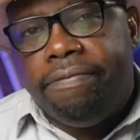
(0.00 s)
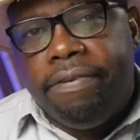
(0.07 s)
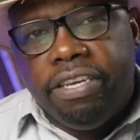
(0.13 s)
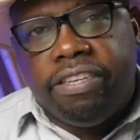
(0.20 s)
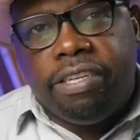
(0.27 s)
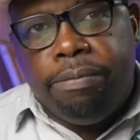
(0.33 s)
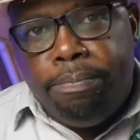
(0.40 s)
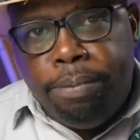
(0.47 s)

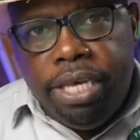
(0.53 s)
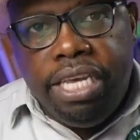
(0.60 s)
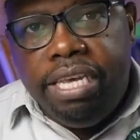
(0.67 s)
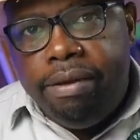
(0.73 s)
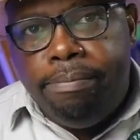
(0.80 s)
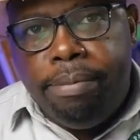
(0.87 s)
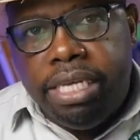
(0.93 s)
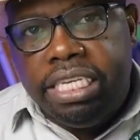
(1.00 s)
first P
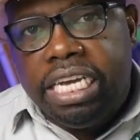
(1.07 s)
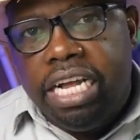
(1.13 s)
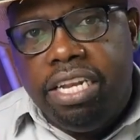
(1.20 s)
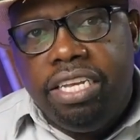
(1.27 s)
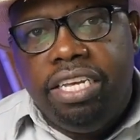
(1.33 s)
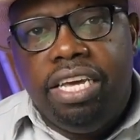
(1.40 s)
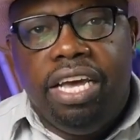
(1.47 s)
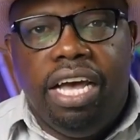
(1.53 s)

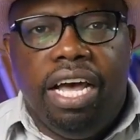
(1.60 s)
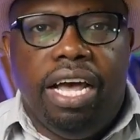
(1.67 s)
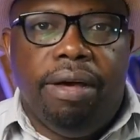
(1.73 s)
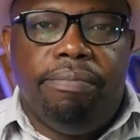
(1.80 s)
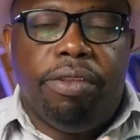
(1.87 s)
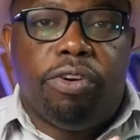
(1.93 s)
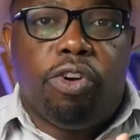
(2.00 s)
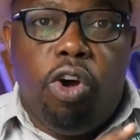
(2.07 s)
basically
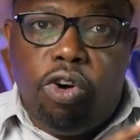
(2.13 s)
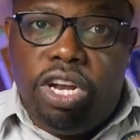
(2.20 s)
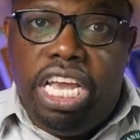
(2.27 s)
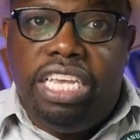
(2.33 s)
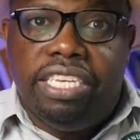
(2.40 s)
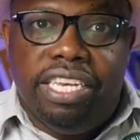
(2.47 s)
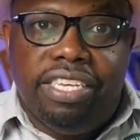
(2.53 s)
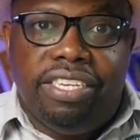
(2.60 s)

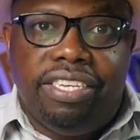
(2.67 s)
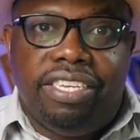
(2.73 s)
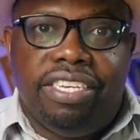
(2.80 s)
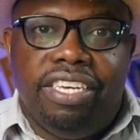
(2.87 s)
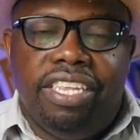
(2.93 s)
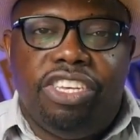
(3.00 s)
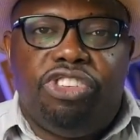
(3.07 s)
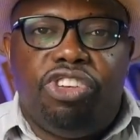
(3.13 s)
recognizes
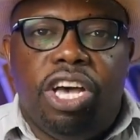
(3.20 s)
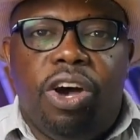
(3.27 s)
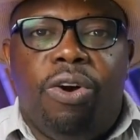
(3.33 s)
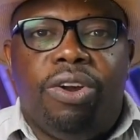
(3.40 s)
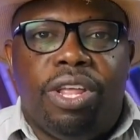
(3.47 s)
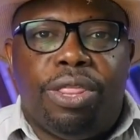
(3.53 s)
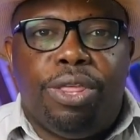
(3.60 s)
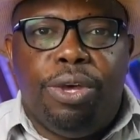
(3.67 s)
the
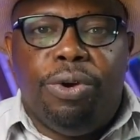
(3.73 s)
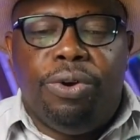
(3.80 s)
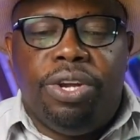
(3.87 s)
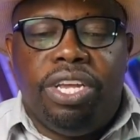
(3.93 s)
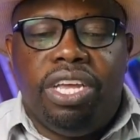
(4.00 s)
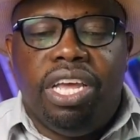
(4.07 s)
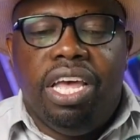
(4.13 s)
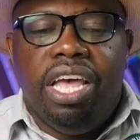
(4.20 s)
shareholder
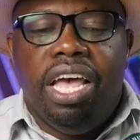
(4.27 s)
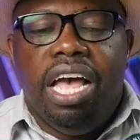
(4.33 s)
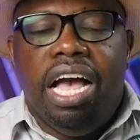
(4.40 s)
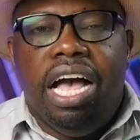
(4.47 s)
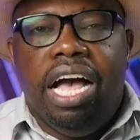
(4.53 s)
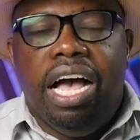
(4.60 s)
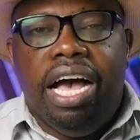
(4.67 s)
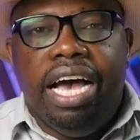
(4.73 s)
theory
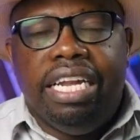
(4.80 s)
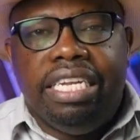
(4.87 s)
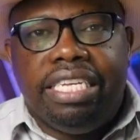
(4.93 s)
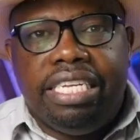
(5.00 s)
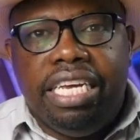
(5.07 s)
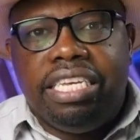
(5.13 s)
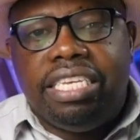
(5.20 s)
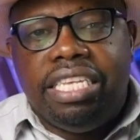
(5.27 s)
and
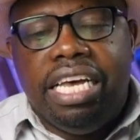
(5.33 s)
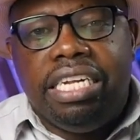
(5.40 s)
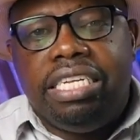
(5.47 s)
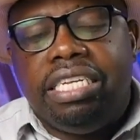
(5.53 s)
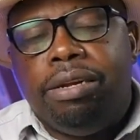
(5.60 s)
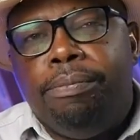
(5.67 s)
states that